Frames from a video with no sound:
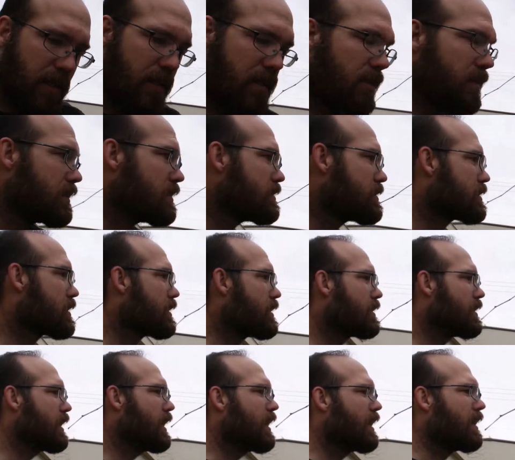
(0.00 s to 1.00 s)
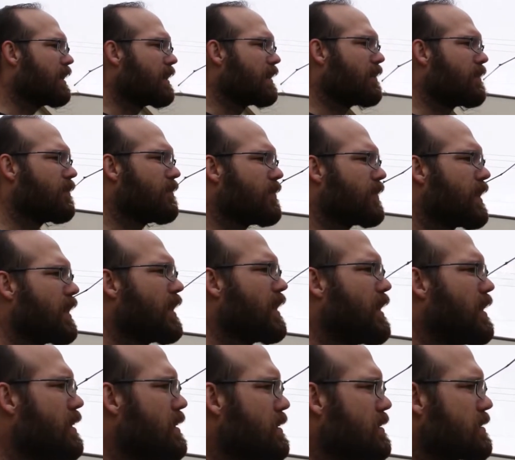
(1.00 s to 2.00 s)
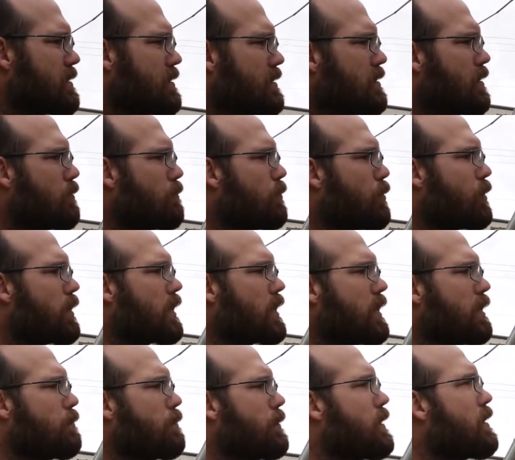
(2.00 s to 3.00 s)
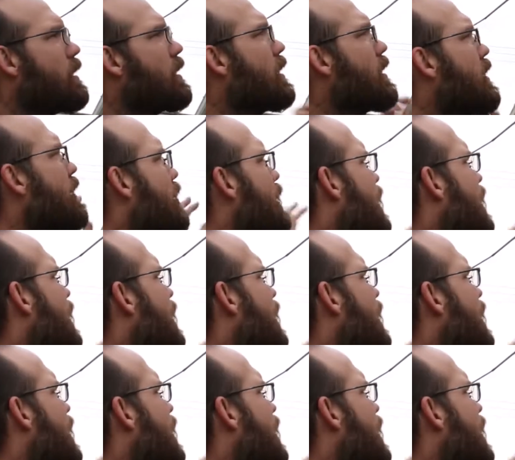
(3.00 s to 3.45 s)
it's going to die. There's no point keeping it on there.